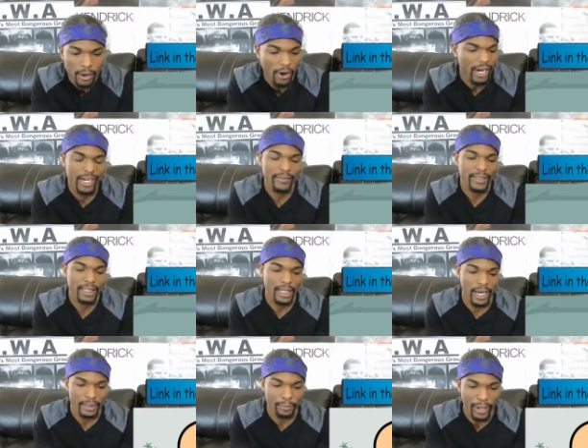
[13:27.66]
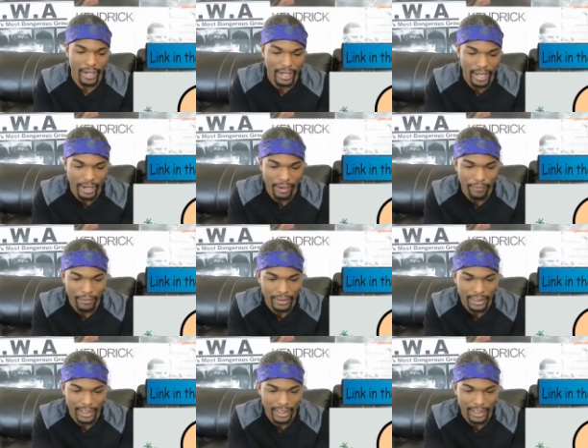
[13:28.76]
I didn't even see that spider down there for a